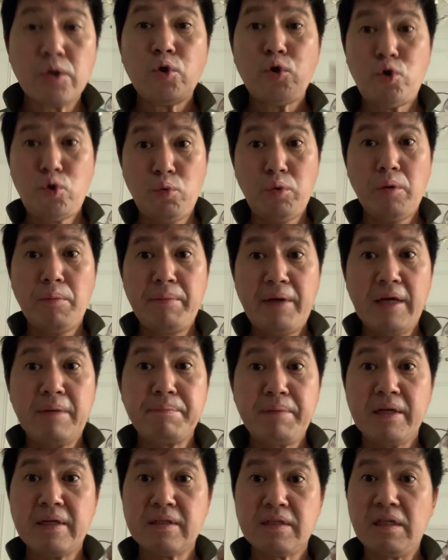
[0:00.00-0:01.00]
You will make
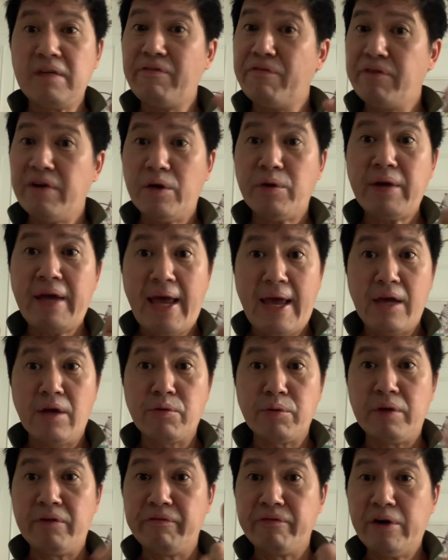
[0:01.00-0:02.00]
Big C very
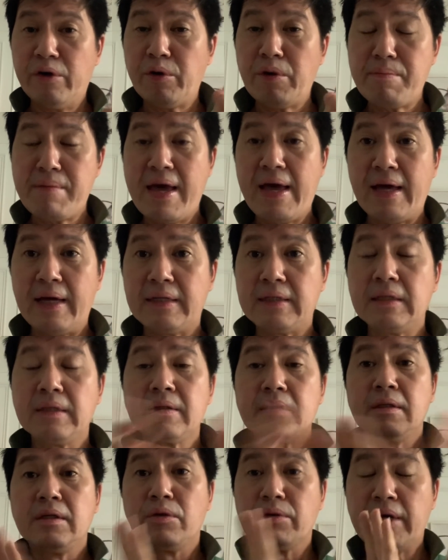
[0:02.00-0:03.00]
angry, very mad.
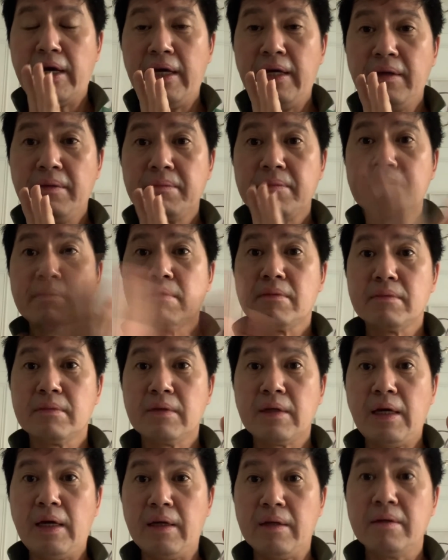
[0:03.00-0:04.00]
Okay?
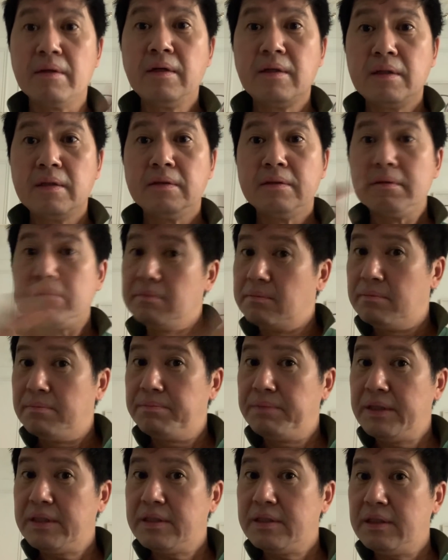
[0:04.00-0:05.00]
Okay.
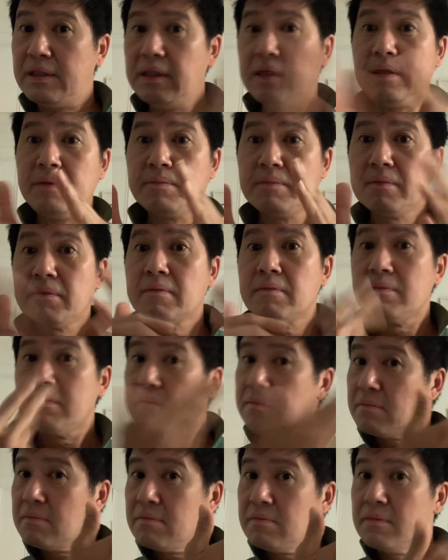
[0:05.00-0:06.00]
Big C,
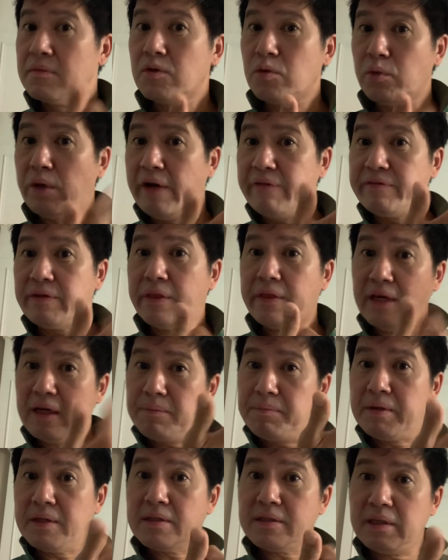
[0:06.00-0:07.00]
we have to thank
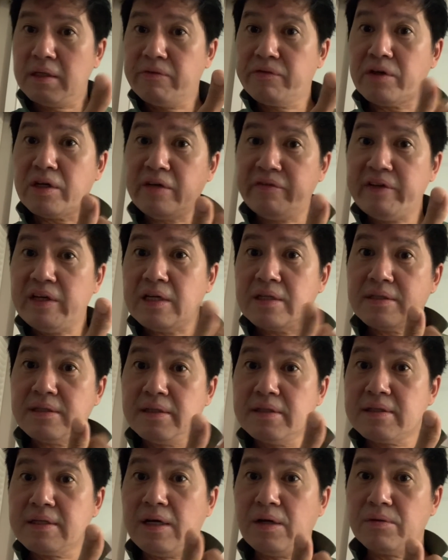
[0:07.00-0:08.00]
Big C for giving us
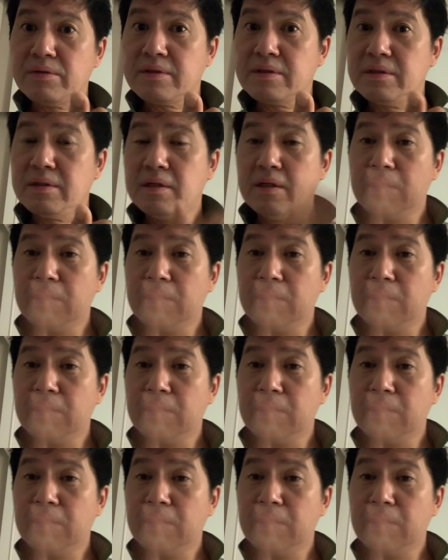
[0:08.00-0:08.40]
discounts.